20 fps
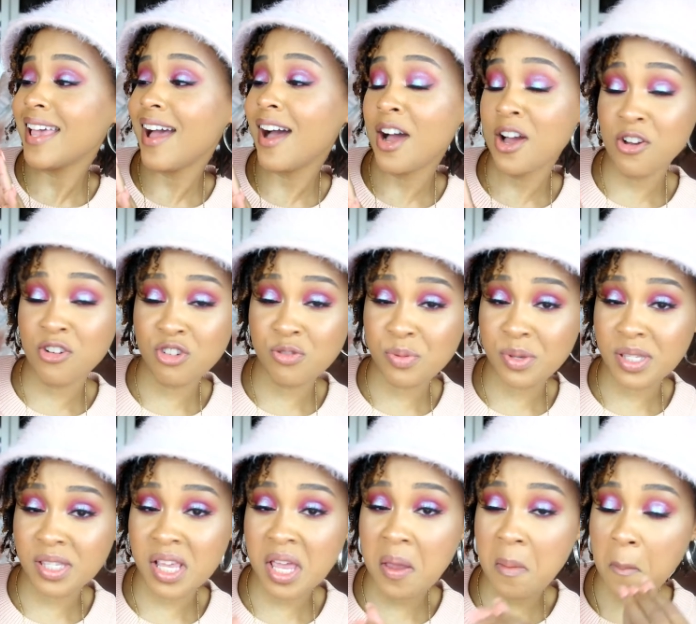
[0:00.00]

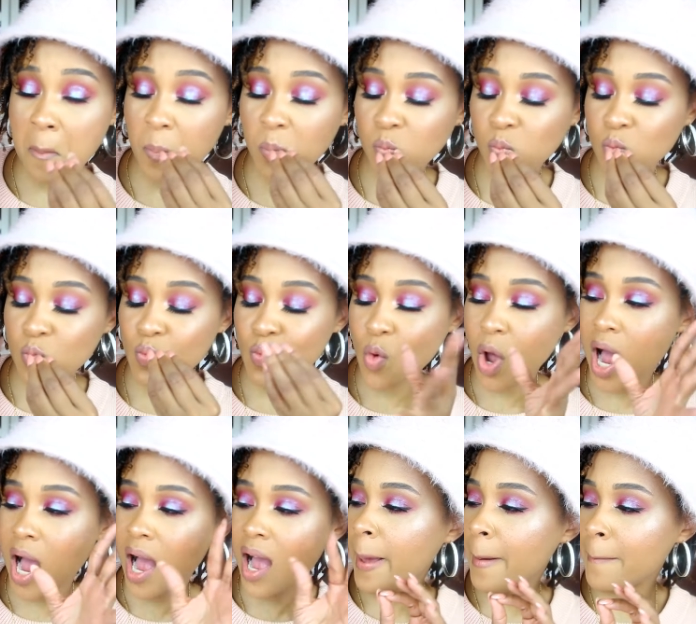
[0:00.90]
100%
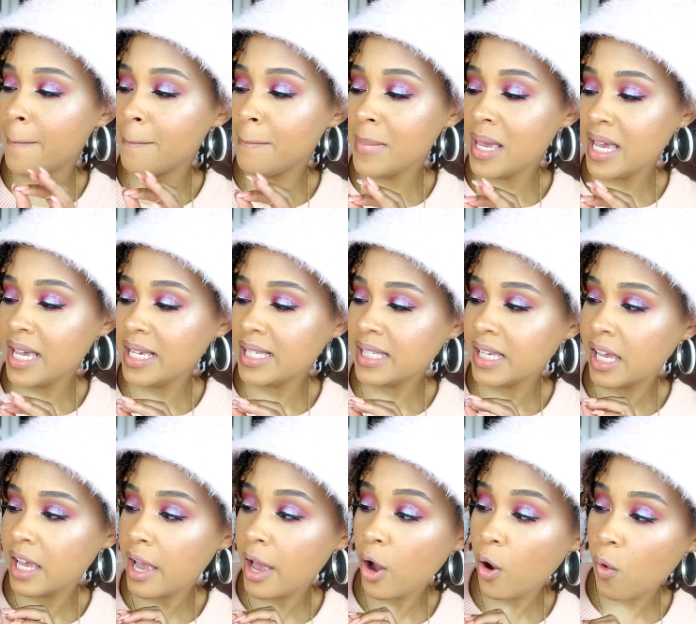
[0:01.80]

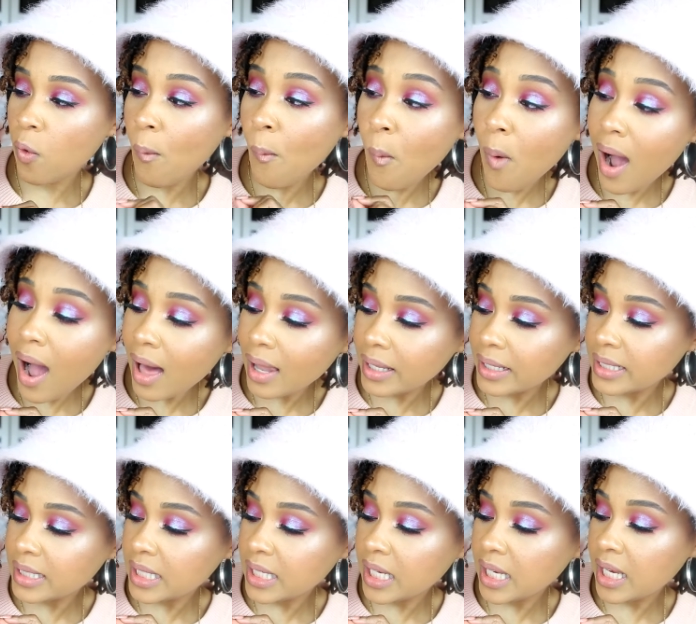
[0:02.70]
amazing
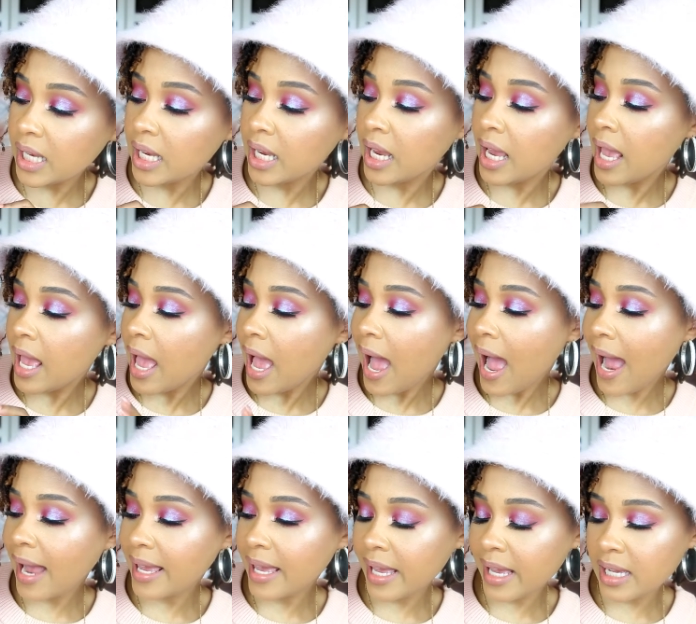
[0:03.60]
quality. I
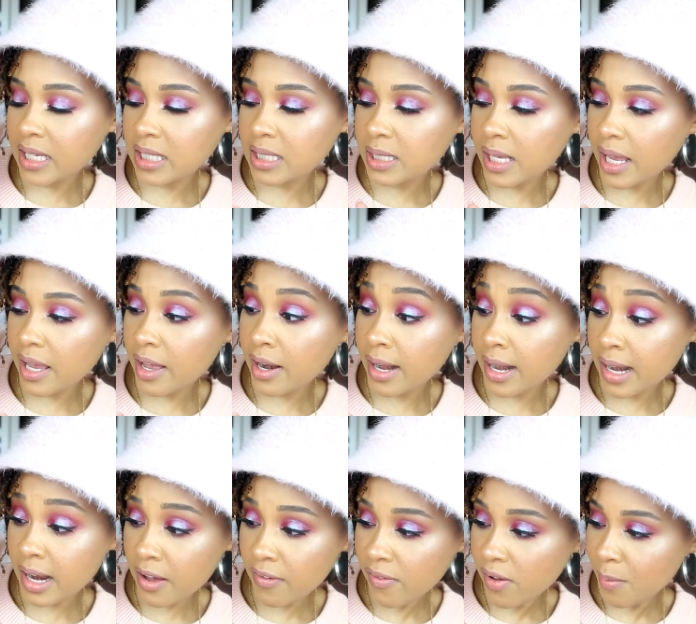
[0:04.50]
can't say
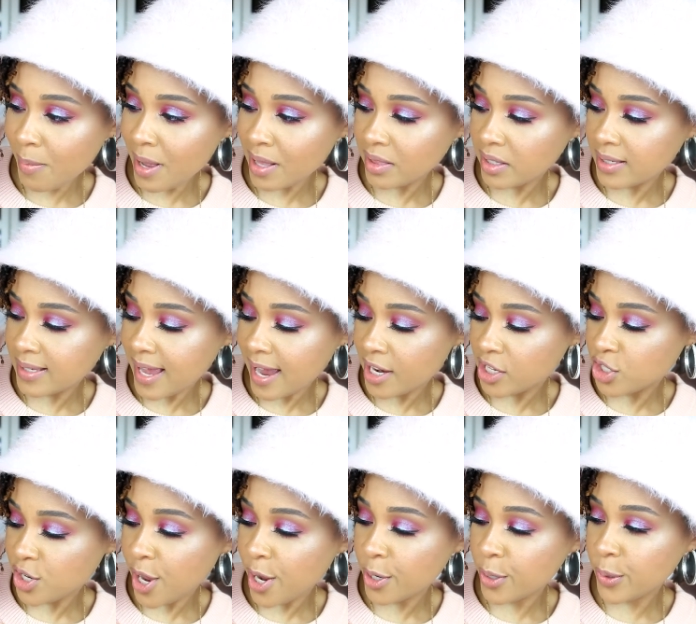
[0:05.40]
enough about these
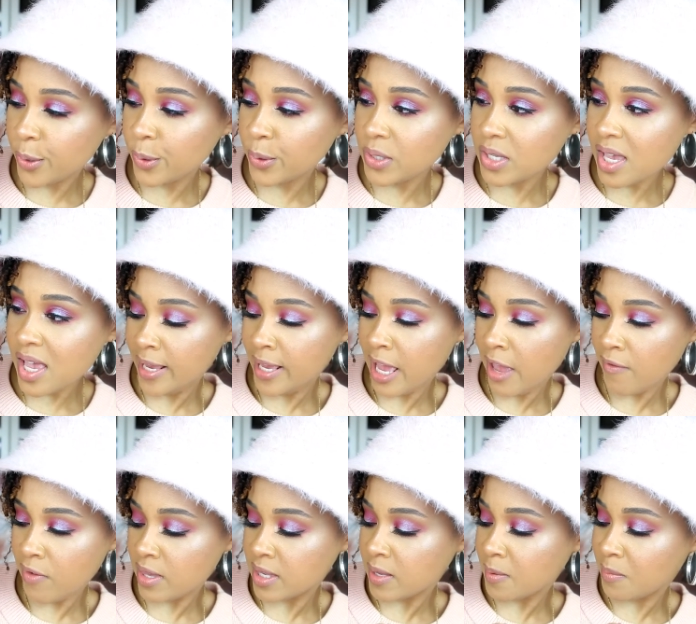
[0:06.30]
eyeshadows. He gave
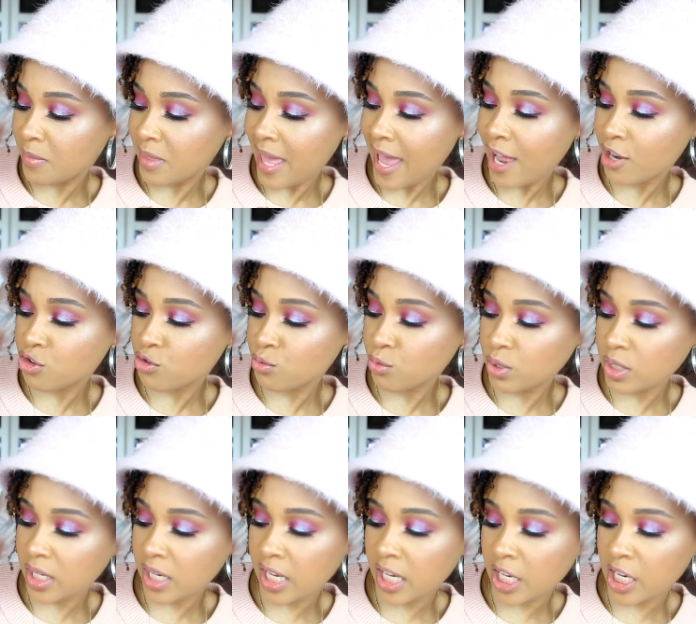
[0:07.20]
you some naturals
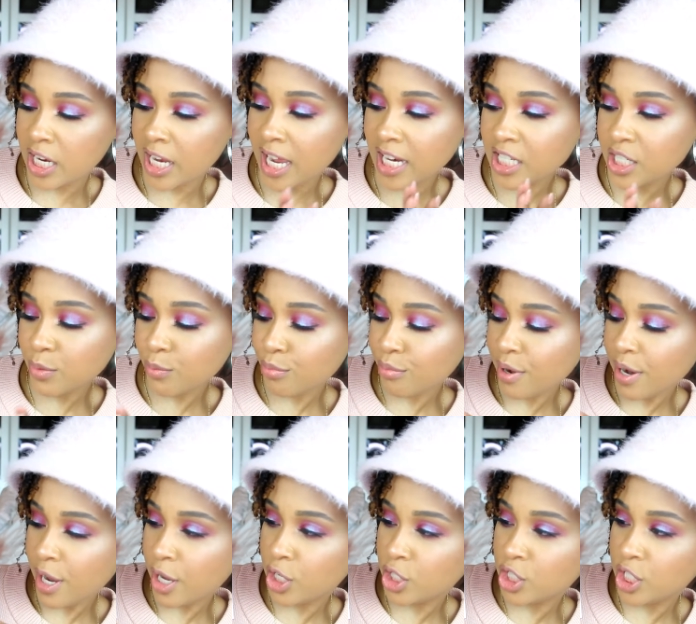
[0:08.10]
in here. You got your
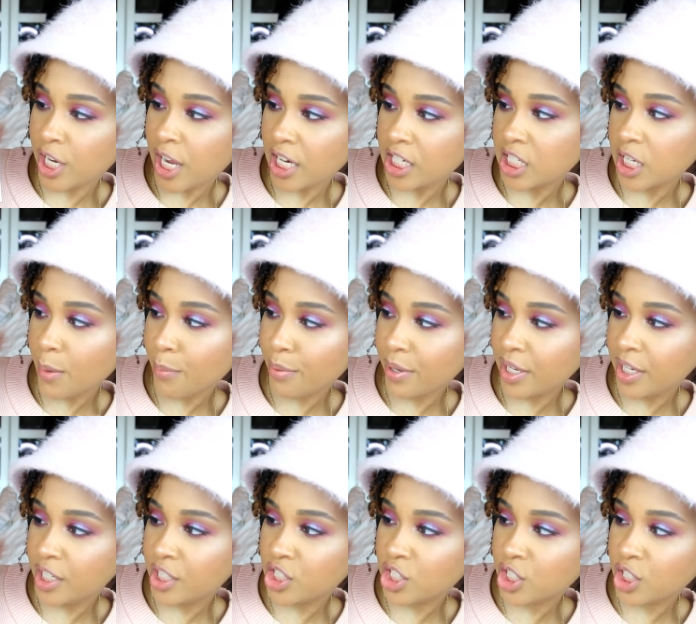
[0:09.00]
browns, you got your
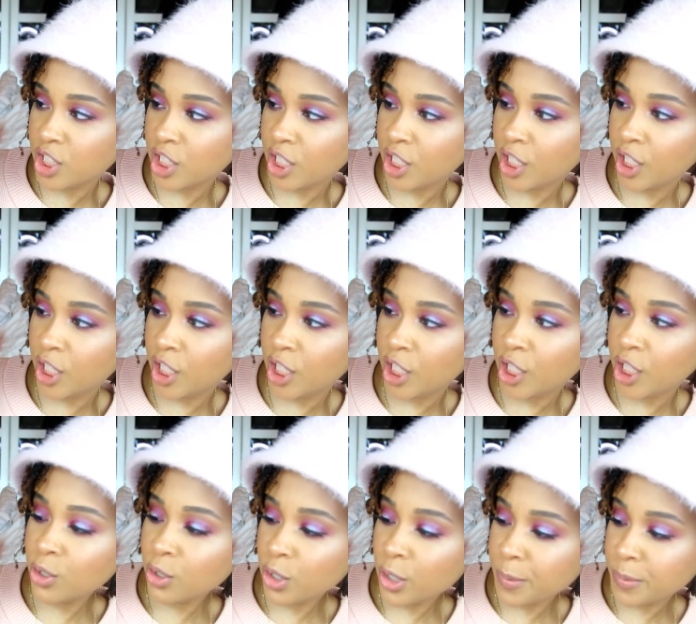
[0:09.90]
peaches in here.
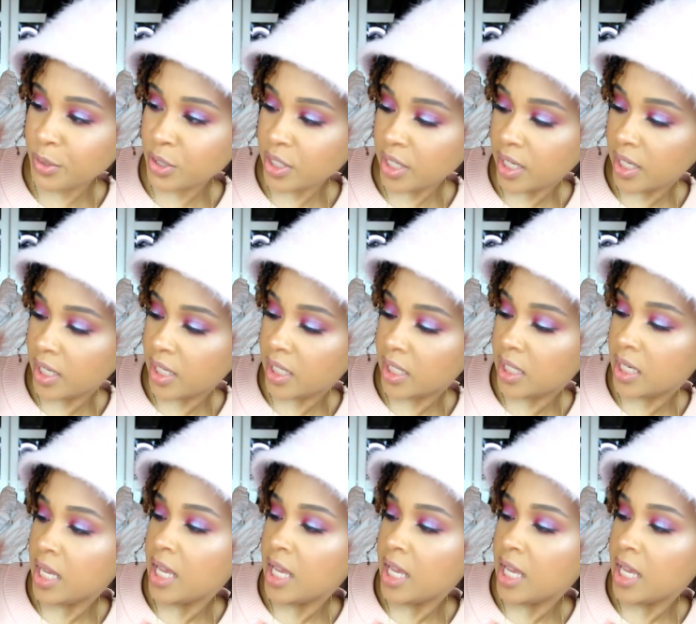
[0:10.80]
You know what I'm saying?